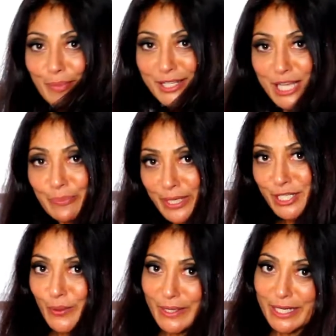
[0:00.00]
my
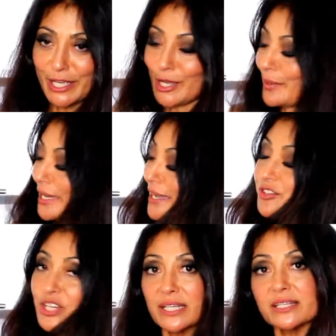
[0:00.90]
dumplings are ready to go. I
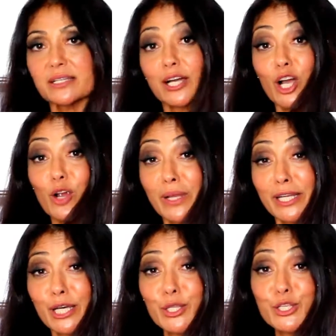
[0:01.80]
have chicken stock
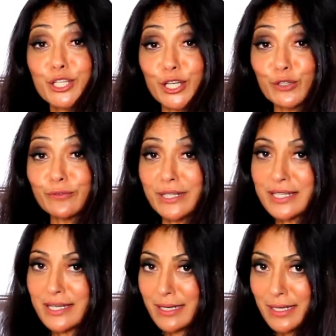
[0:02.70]
already on the stove, and
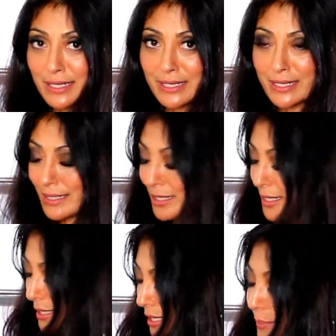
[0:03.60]
it's nice and
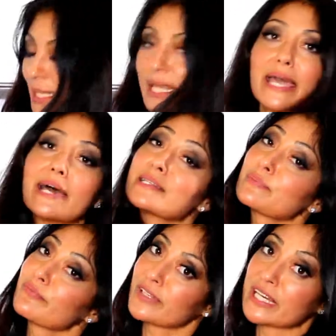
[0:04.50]
hot. I'm gonna add
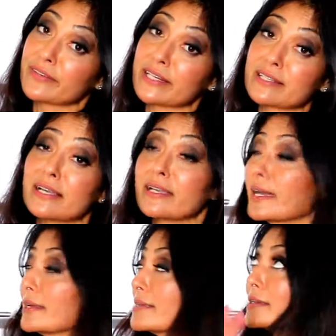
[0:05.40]
some flavorings.
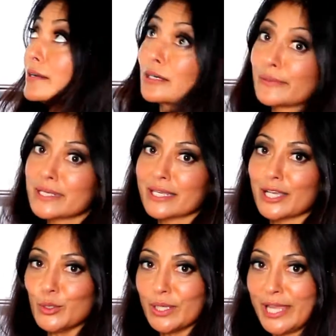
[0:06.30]
Again, as I always
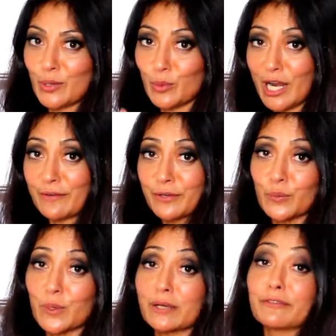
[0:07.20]
say, you can add whatever
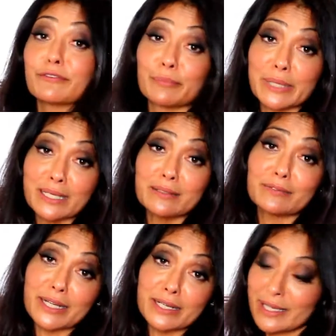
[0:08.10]
you want. For me,
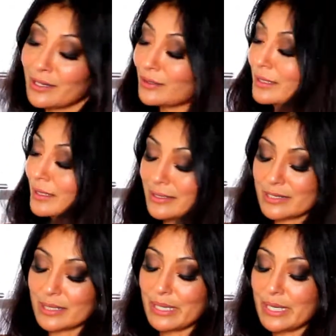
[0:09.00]
right now, some